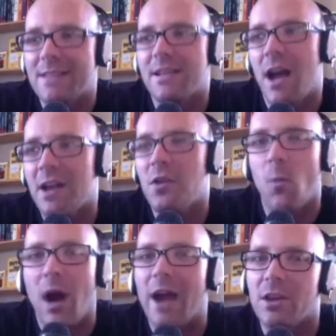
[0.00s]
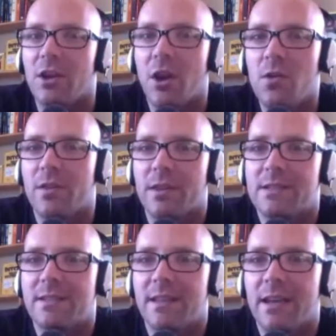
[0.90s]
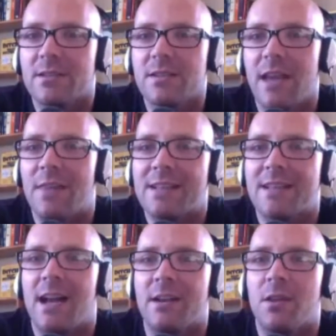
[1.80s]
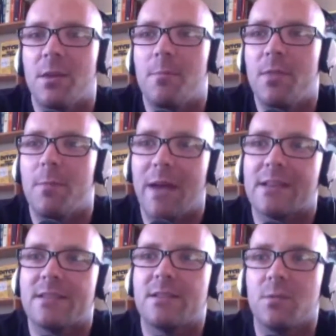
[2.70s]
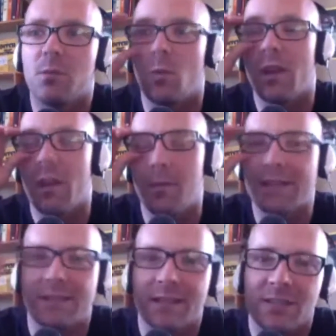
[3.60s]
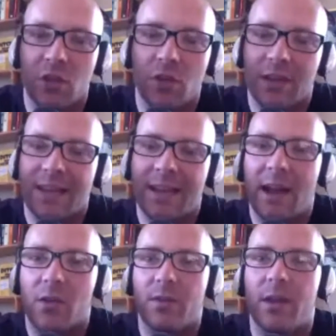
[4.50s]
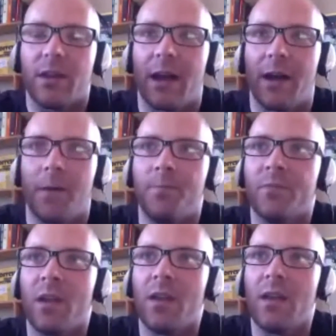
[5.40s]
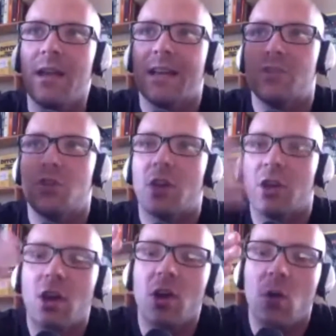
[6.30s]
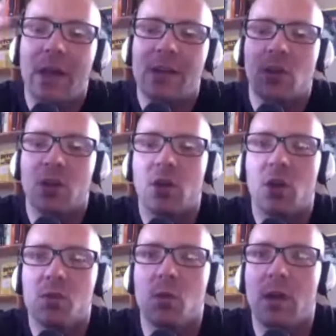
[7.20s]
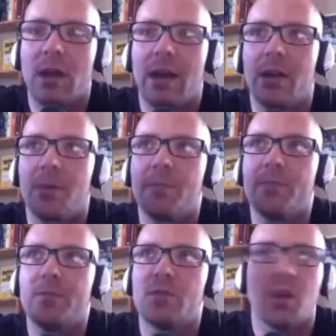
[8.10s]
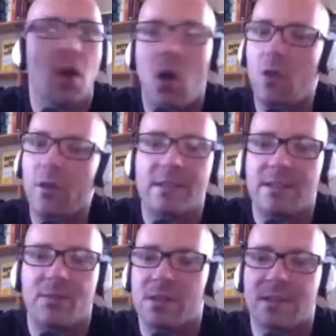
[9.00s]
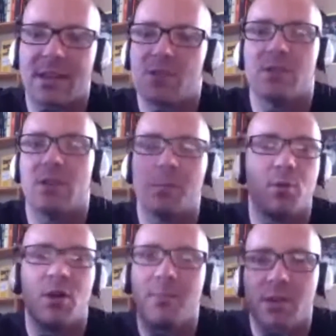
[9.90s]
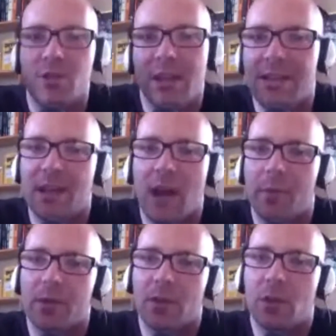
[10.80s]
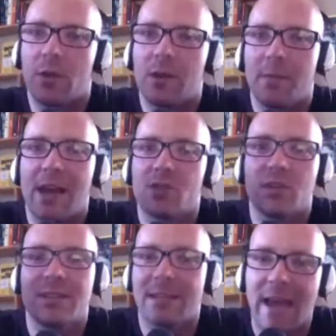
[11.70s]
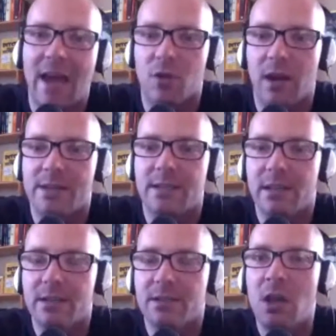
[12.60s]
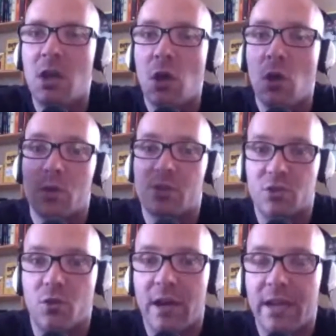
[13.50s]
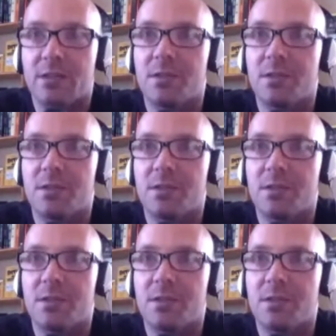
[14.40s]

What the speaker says: that's kind of why you go to these things. And that's kind of one of the best things that you can get out of it. Because you can go to all of these different sessions on pretty much any topic that you can imagine to gather ideas, which is great.